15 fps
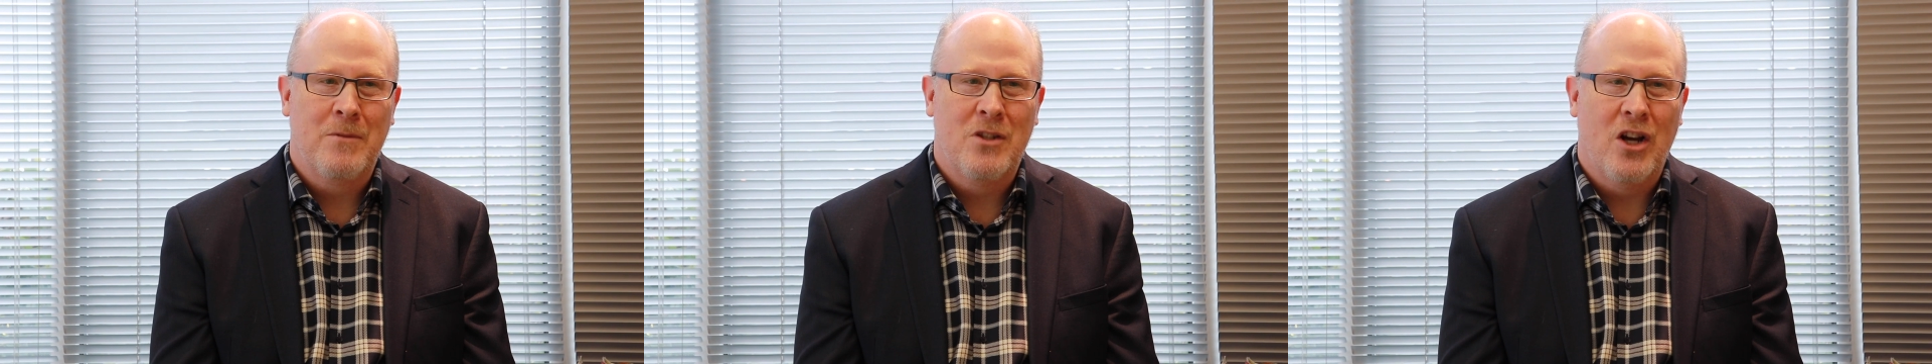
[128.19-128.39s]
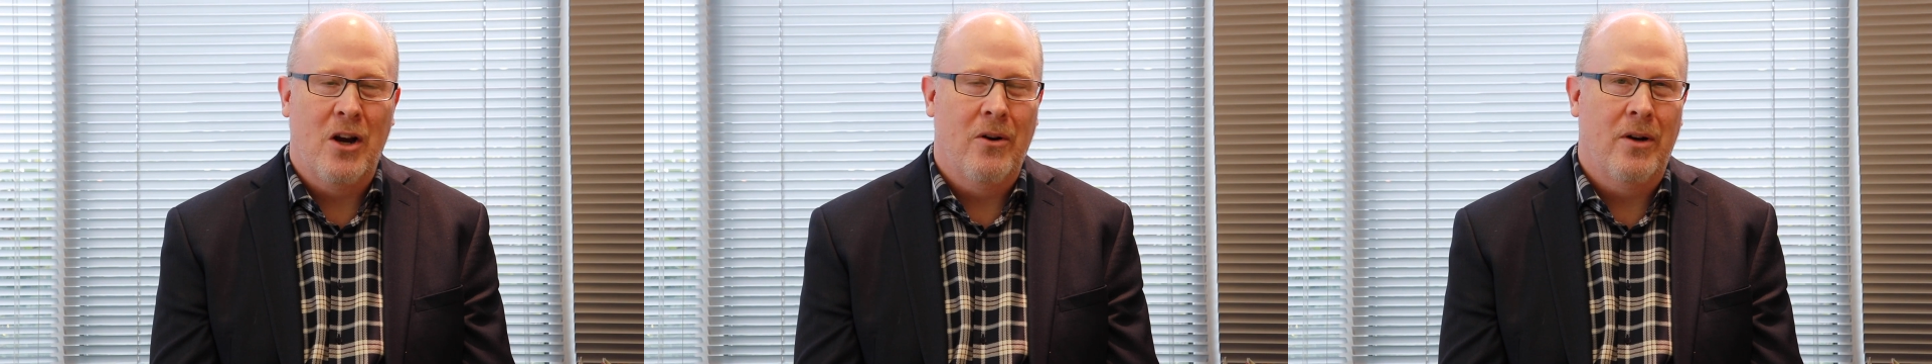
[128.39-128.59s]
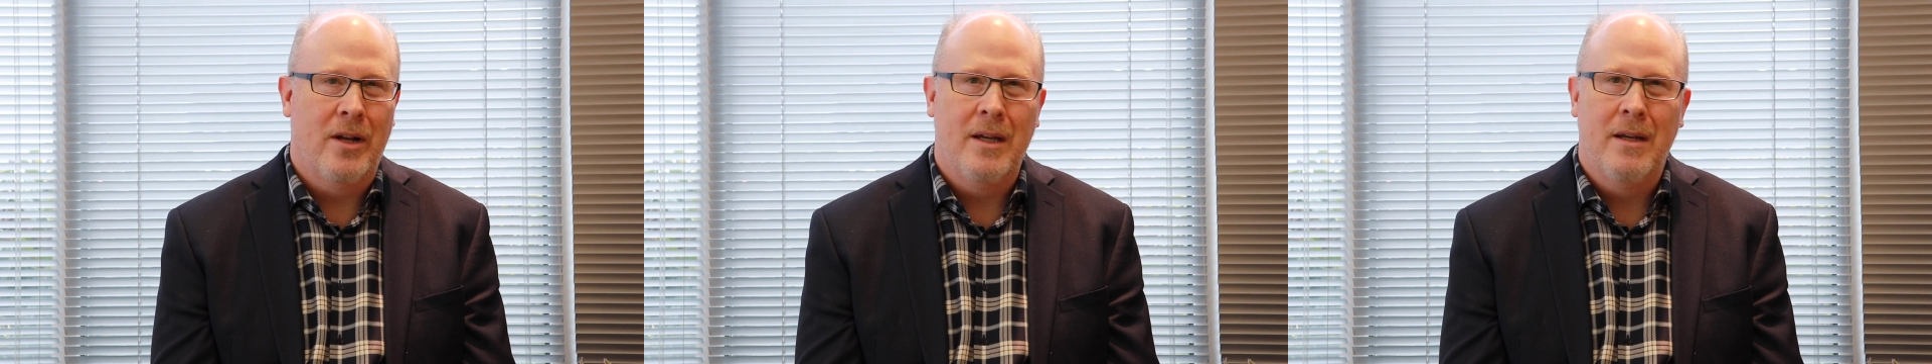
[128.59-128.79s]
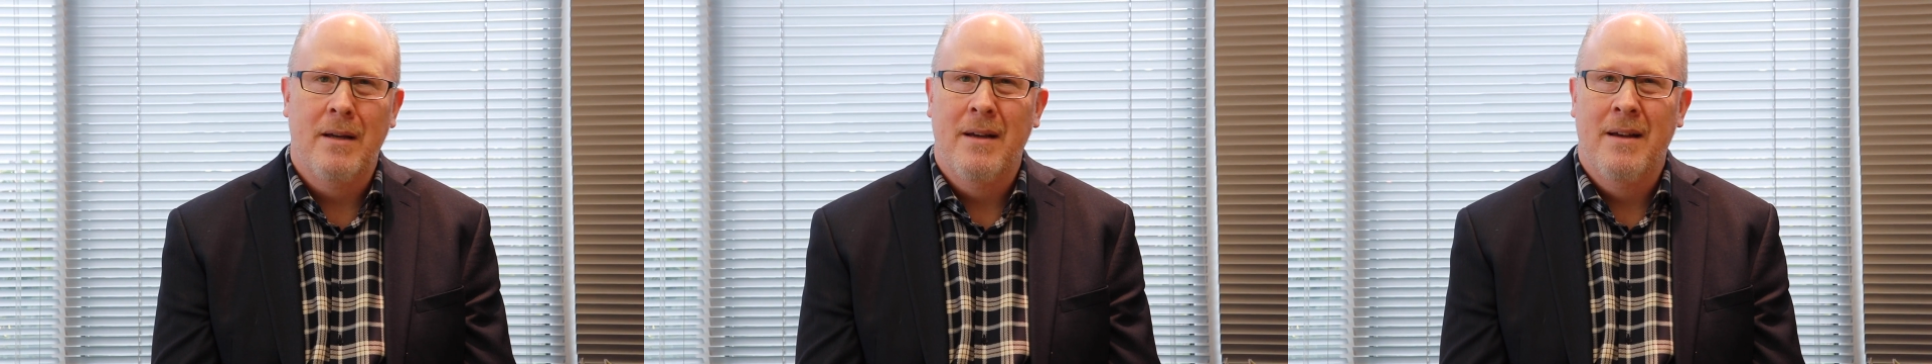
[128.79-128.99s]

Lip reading: charity,